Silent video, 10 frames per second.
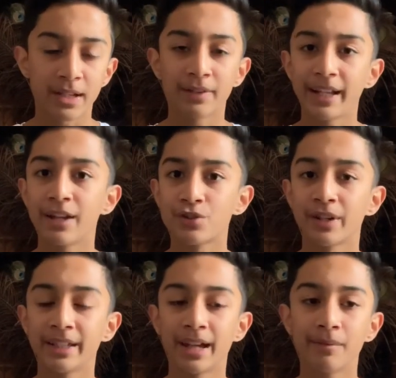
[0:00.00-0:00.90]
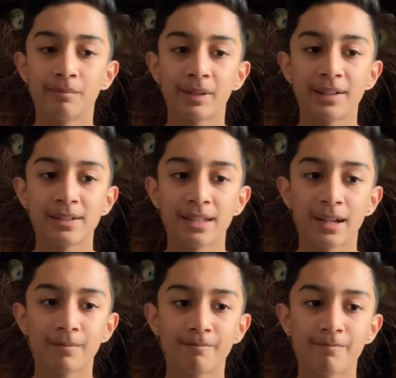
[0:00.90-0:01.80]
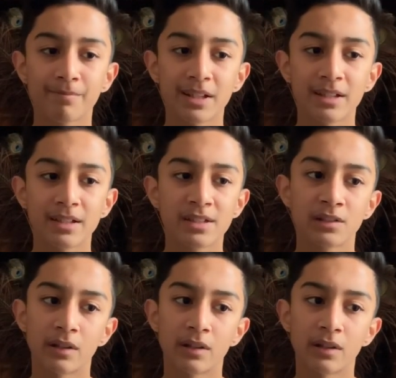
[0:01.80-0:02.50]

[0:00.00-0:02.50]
I really enjoyed that, because it's